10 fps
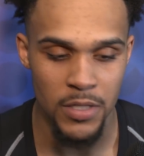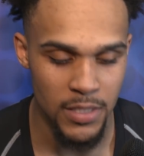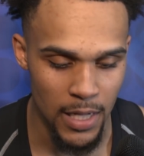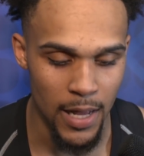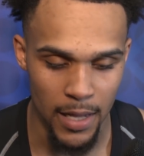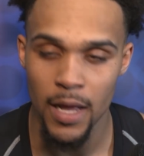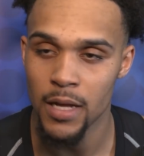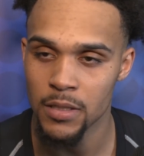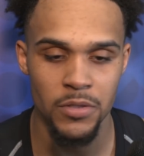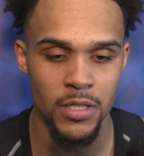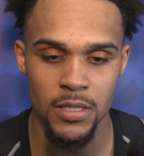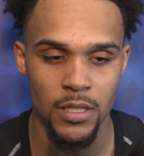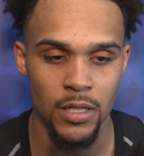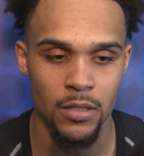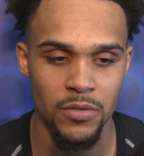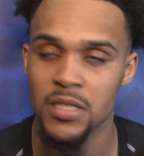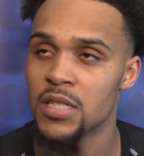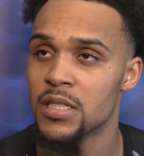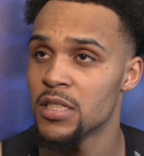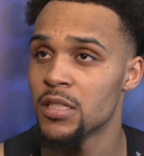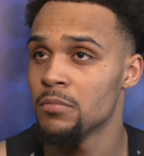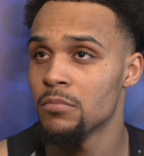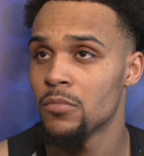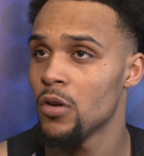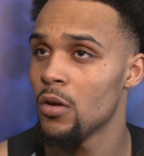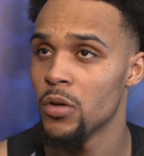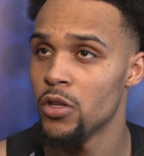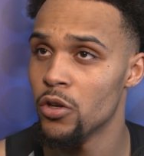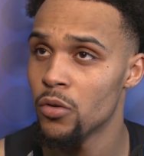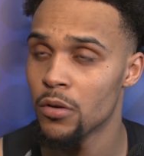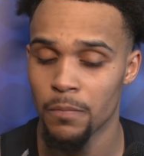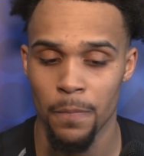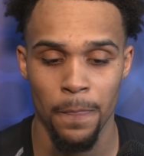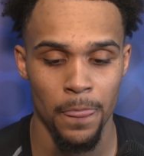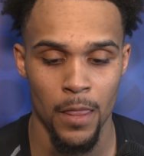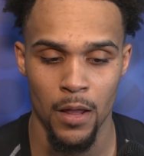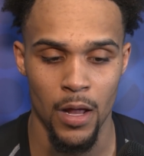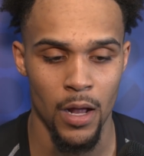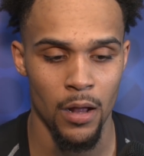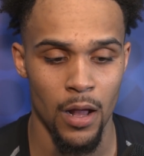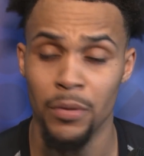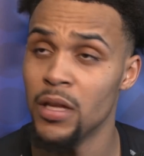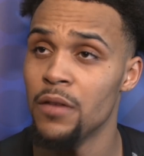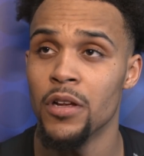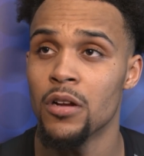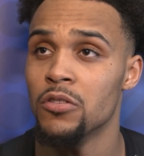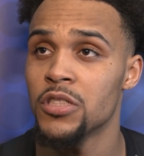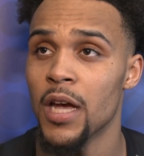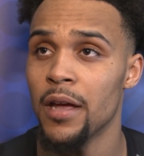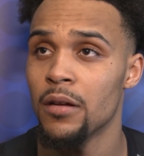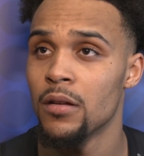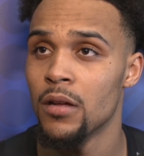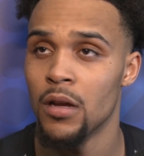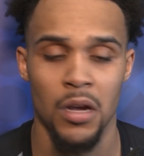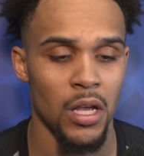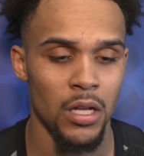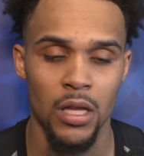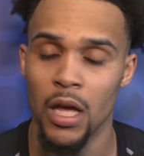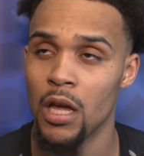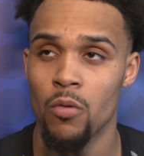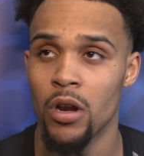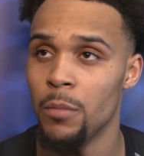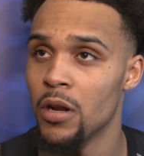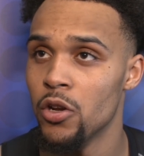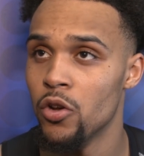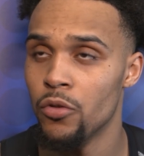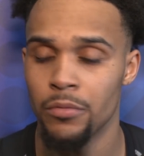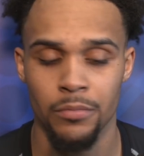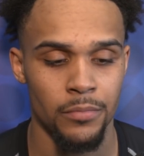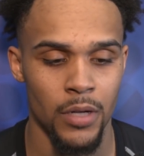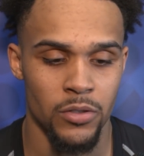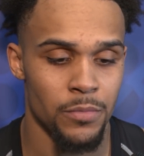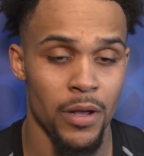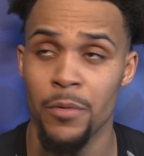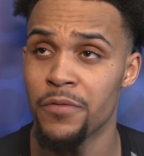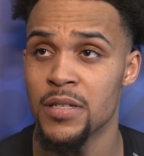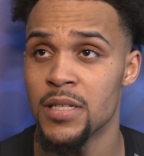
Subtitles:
You can say that, yeah. It was just a system. But with Duke, I believed in Coach K. Anything he wanted me to do that was betterment for